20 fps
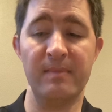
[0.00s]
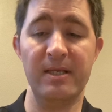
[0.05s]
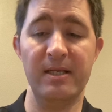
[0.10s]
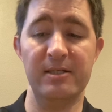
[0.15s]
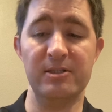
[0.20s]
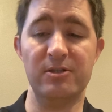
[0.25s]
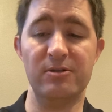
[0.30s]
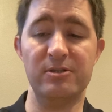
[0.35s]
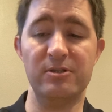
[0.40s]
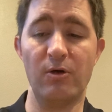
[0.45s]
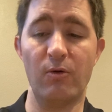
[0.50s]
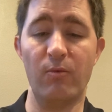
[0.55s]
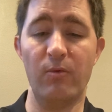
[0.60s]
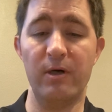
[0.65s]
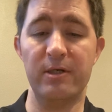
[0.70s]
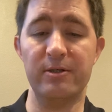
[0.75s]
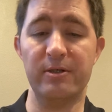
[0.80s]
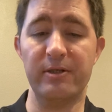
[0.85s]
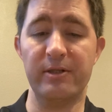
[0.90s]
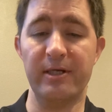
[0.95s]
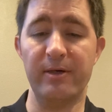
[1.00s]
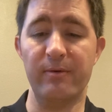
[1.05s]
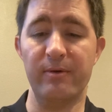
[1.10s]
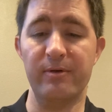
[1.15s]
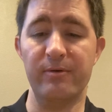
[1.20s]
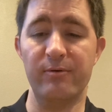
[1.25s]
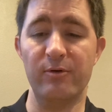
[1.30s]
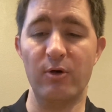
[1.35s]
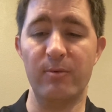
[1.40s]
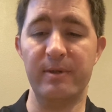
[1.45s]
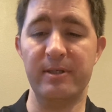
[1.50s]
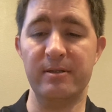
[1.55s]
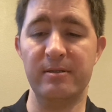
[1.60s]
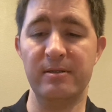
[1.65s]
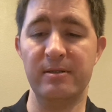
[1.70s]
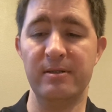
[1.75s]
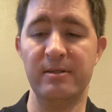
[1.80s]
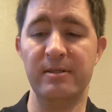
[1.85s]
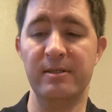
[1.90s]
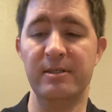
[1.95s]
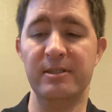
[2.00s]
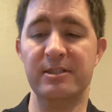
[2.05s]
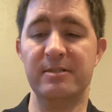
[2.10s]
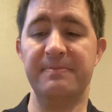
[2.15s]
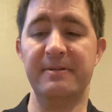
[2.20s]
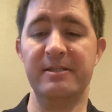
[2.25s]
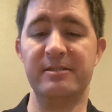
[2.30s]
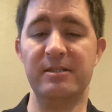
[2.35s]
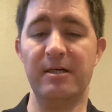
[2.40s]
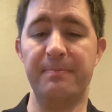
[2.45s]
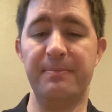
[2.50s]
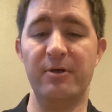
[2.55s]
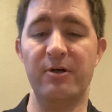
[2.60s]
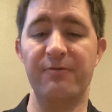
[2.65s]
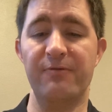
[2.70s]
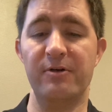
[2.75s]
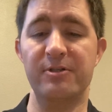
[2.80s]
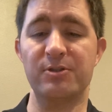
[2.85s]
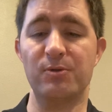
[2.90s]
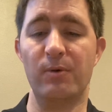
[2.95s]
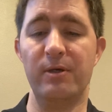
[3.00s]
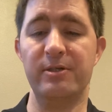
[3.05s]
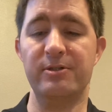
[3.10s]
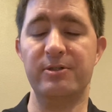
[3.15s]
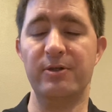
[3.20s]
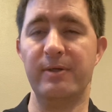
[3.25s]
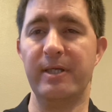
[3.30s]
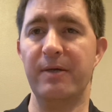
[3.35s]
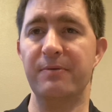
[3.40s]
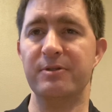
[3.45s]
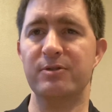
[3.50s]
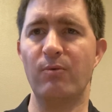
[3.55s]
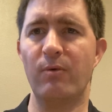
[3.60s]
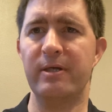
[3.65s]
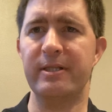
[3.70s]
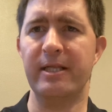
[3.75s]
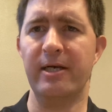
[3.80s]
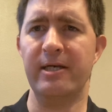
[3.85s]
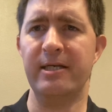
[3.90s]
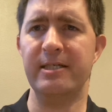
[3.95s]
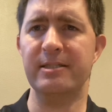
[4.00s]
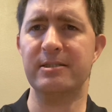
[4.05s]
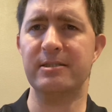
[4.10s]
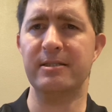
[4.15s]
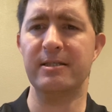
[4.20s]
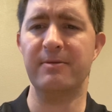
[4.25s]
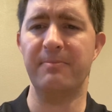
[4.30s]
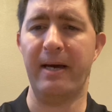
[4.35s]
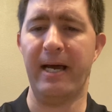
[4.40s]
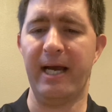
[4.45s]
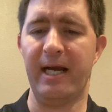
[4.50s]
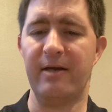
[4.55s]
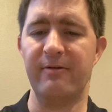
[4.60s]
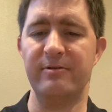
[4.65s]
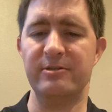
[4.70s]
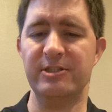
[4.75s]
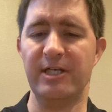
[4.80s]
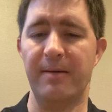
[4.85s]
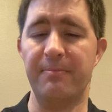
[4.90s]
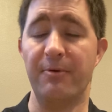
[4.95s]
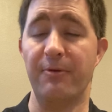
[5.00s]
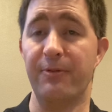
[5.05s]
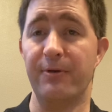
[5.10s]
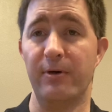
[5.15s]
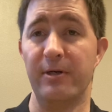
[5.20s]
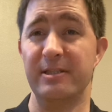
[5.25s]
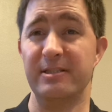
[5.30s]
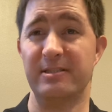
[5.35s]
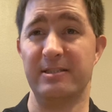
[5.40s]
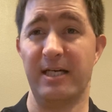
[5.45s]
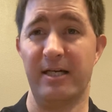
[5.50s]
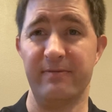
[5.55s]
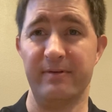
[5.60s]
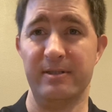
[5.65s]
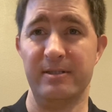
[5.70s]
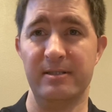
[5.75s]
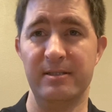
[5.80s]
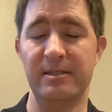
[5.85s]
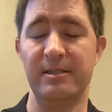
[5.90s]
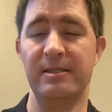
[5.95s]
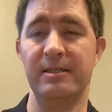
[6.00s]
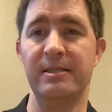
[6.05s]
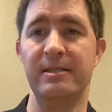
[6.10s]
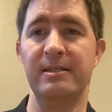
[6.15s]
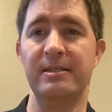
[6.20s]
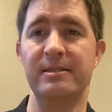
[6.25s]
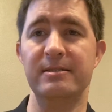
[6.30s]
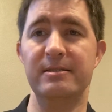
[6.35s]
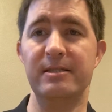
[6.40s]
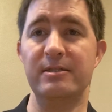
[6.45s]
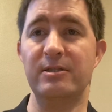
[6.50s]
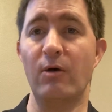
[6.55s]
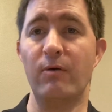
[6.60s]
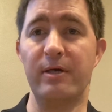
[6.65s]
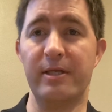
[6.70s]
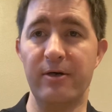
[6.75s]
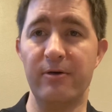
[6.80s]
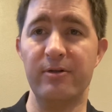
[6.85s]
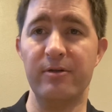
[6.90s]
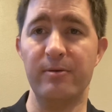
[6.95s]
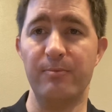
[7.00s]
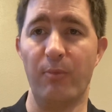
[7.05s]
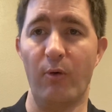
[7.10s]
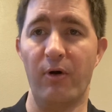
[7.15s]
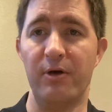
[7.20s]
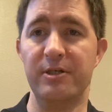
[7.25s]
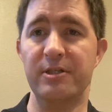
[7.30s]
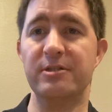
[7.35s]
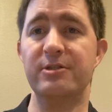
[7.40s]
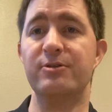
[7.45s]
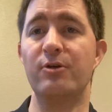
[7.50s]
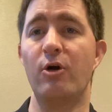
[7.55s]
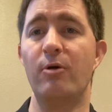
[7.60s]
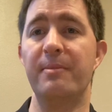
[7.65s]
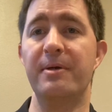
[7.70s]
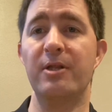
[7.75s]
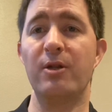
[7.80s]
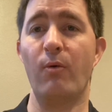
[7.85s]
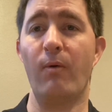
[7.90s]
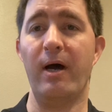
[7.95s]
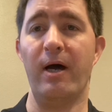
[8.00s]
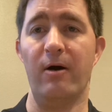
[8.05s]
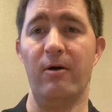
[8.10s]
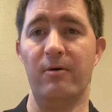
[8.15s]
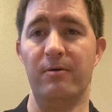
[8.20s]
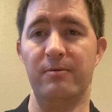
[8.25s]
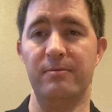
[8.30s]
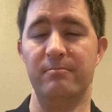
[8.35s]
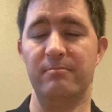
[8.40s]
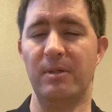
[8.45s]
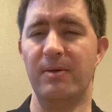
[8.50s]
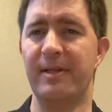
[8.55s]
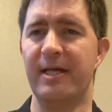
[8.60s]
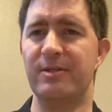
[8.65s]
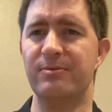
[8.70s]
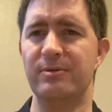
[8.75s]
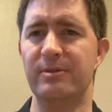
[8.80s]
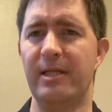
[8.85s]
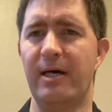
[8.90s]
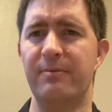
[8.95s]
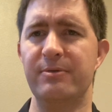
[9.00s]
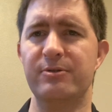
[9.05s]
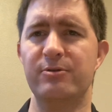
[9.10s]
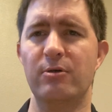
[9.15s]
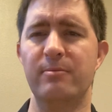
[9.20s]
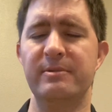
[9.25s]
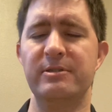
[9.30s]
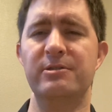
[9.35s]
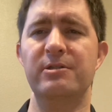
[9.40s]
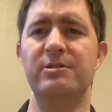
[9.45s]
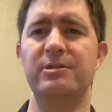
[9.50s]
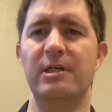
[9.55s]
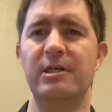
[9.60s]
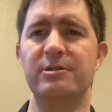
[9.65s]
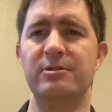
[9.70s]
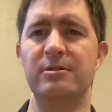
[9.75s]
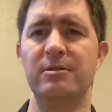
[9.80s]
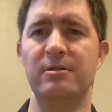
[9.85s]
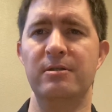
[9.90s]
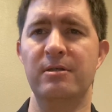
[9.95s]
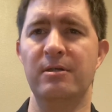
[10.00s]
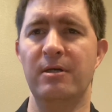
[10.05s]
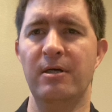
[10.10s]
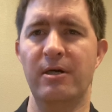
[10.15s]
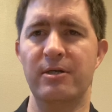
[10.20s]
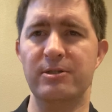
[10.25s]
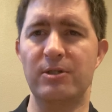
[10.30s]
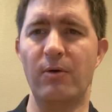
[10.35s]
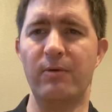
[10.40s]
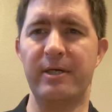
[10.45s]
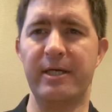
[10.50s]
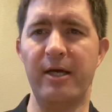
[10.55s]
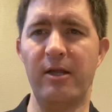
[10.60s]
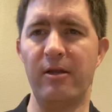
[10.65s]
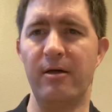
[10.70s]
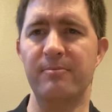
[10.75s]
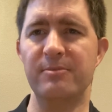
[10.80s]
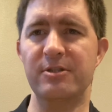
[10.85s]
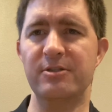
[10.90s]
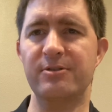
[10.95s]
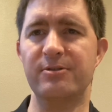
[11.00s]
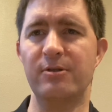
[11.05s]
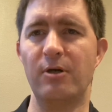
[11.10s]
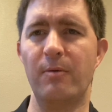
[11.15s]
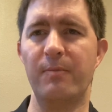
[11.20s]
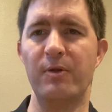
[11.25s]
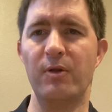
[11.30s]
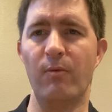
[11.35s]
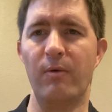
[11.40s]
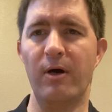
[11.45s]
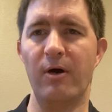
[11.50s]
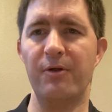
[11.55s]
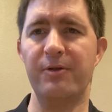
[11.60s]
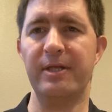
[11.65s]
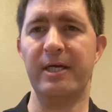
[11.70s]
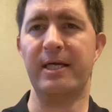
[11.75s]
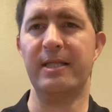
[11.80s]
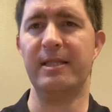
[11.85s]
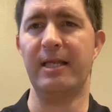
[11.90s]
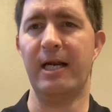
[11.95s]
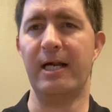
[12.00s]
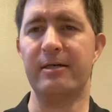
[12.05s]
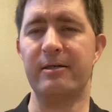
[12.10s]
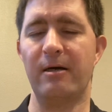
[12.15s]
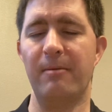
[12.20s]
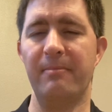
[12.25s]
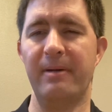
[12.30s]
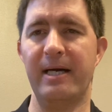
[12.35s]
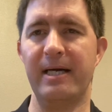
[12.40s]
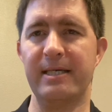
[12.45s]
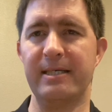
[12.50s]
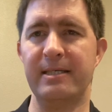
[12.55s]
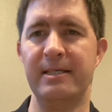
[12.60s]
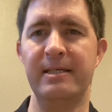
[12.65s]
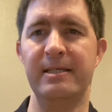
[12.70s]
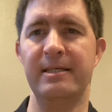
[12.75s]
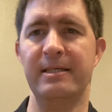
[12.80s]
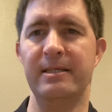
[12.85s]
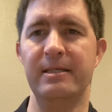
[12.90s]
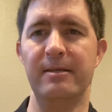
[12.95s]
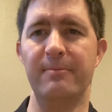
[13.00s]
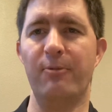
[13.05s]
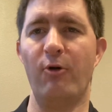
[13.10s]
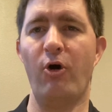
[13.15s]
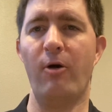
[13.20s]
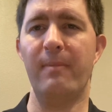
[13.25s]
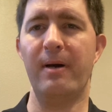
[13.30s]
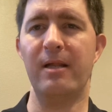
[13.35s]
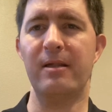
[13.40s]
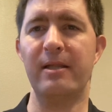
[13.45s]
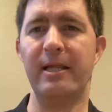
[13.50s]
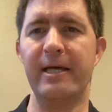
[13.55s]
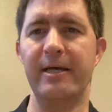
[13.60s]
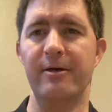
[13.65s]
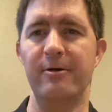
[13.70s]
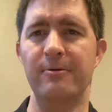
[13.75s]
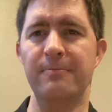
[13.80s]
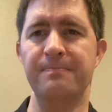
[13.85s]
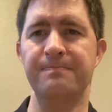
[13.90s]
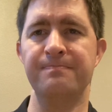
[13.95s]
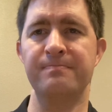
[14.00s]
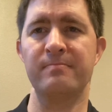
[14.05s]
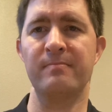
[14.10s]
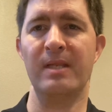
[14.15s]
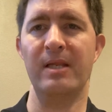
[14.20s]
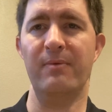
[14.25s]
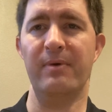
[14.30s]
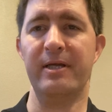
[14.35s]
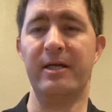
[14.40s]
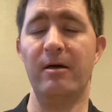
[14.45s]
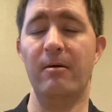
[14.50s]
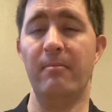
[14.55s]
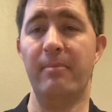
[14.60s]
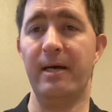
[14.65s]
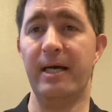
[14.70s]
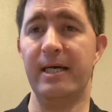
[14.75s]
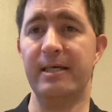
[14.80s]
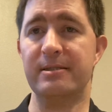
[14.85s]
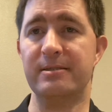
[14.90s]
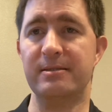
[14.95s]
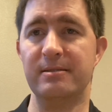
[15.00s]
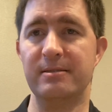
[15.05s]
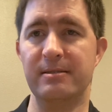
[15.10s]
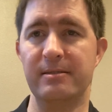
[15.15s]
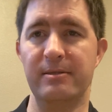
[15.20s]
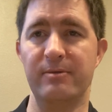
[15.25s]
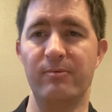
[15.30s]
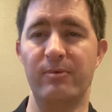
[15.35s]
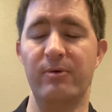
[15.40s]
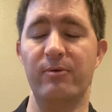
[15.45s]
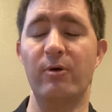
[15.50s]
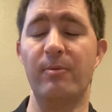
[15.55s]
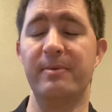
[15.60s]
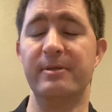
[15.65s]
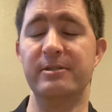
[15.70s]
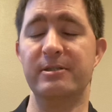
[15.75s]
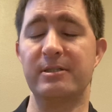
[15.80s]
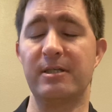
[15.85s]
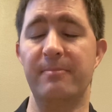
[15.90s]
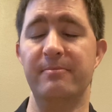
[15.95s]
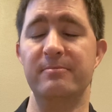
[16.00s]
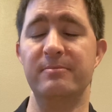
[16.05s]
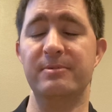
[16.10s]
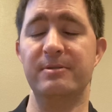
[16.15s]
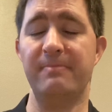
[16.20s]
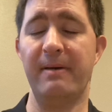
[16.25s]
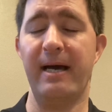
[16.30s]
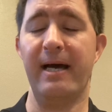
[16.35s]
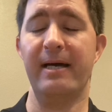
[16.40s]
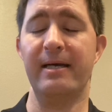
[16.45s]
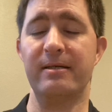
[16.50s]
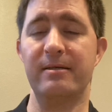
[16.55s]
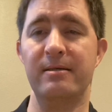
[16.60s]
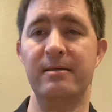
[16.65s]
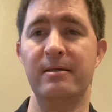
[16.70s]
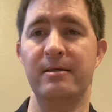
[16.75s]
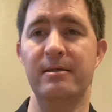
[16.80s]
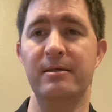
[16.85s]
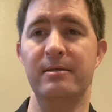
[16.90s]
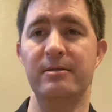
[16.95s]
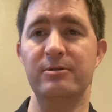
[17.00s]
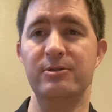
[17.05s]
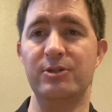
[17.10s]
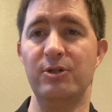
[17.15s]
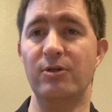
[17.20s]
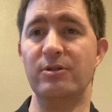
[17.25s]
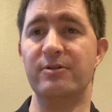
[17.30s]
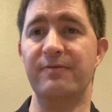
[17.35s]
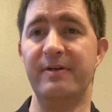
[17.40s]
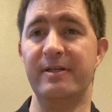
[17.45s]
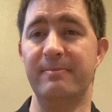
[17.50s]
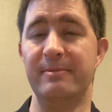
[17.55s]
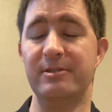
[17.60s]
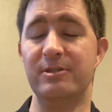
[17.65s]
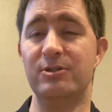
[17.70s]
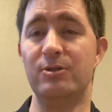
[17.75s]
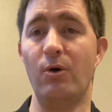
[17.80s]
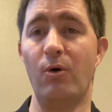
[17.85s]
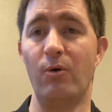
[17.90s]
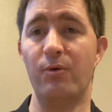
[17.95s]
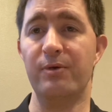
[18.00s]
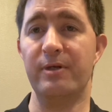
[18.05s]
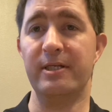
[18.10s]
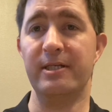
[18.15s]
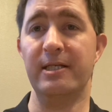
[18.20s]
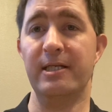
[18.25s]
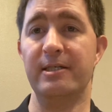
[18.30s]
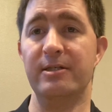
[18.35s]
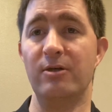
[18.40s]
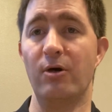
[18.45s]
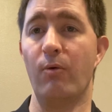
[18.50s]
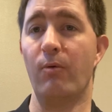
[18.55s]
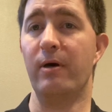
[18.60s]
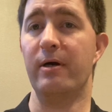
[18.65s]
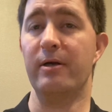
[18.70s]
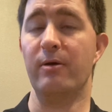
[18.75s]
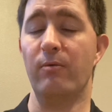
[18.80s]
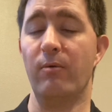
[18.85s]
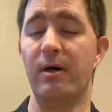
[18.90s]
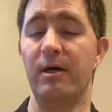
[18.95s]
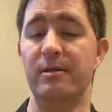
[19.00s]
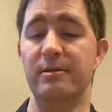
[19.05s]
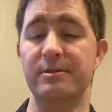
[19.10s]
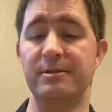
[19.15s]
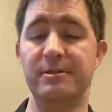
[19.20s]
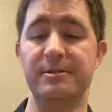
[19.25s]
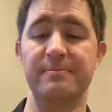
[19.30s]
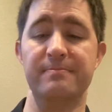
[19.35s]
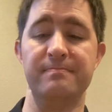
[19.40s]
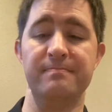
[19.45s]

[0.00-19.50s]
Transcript: And so it's no wonder that when Reuben speaks up here in verse 22, he was the one that initially, back in chapter 37, said, Don't kill the boy, just throw him into the well. You know, that's what, that was Reuben's suggestion. Don't kill him, just throw him in the well, thinking that I'll come back and pull him out later. When he comes back, and when Reuben comes back, Joseph had been sold, and he didn't know where he was.